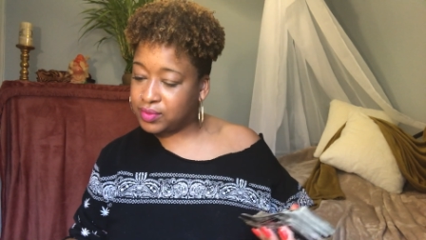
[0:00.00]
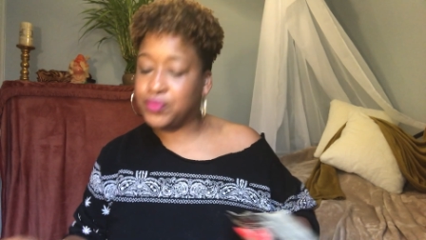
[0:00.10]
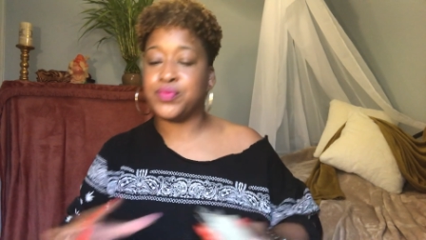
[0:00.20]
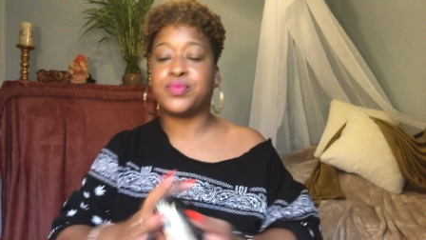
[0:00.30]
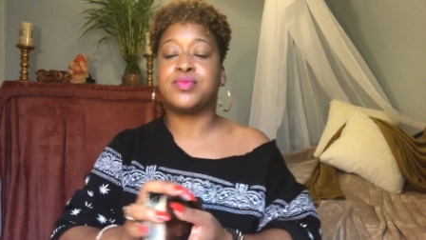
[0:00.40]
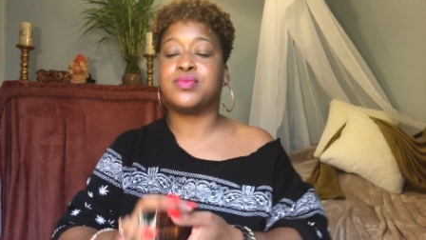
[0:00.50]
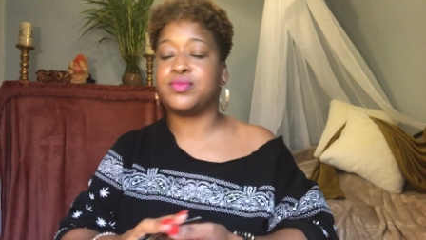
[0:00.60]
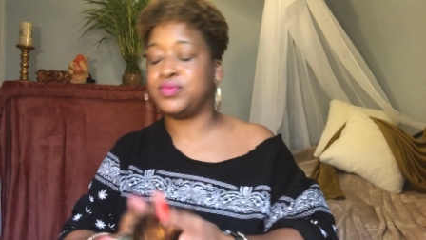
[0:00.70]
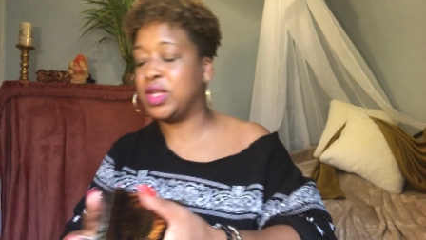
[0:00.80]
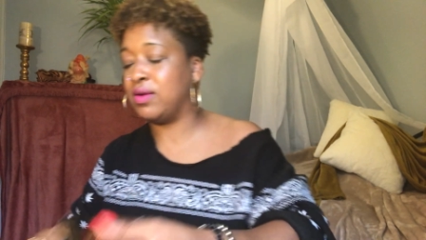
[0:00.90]
Mm.
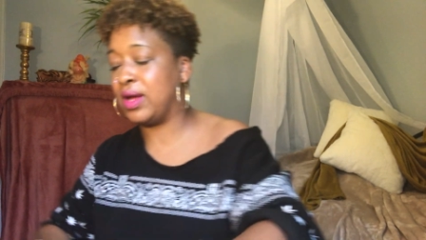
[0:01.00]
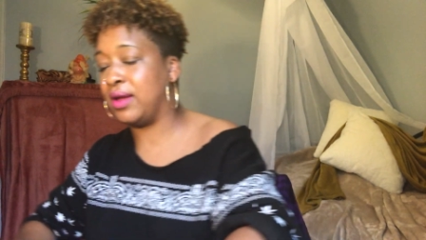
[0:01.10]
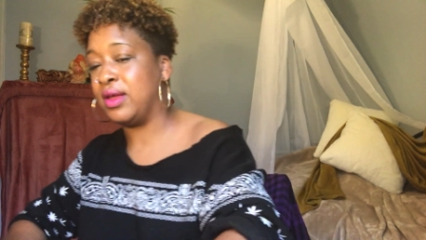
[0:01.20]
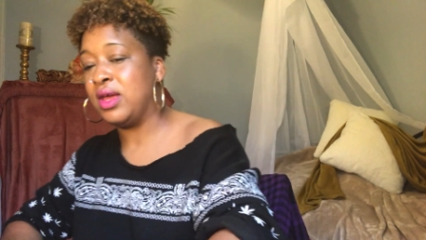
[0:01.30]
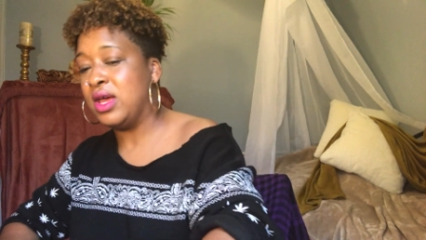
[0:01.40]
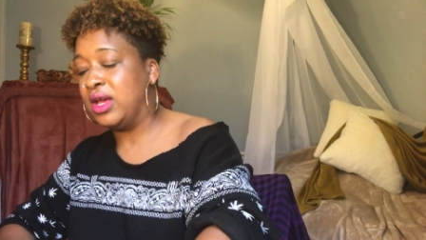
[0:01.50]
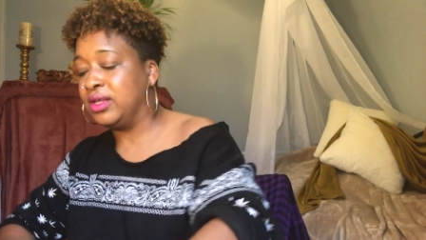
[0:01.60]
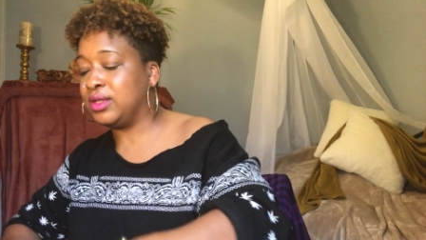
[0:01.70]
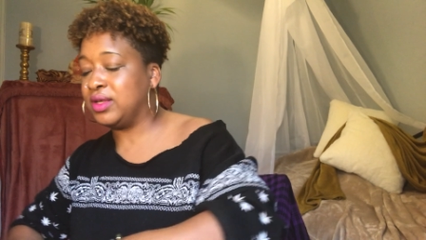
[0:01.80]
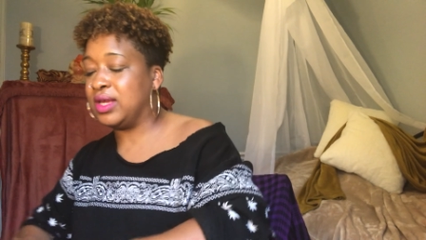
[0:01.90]
Okay.
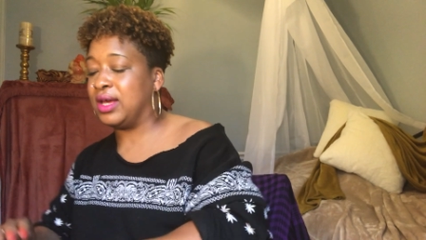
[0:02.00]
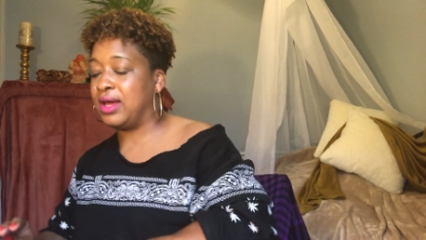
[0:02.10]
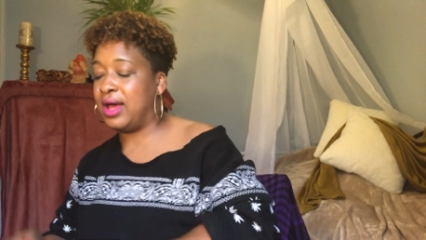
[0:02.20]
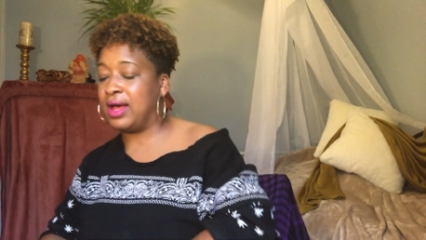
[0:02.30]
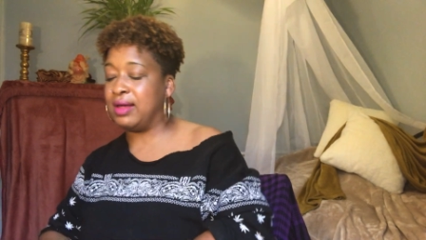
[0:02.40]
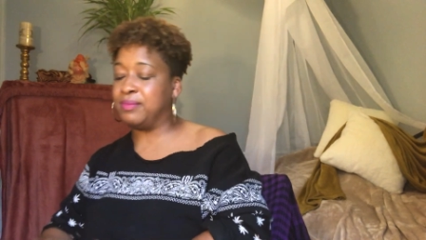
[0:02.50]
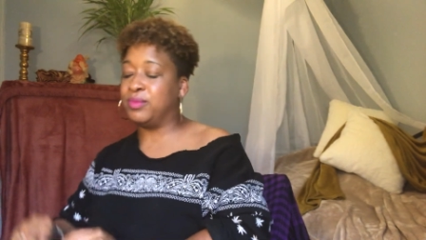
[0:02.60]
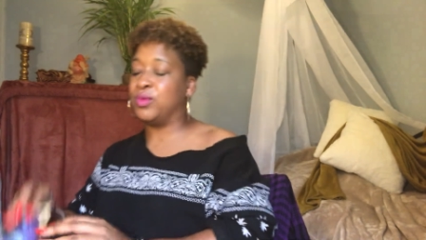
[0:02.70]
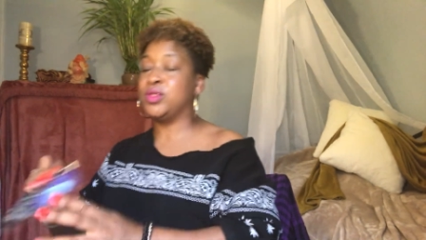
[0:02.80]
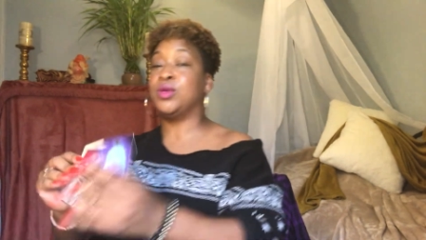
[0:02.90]
So yeah,
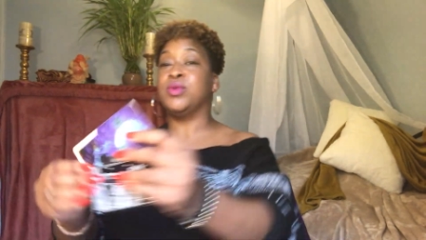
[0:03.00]
um, so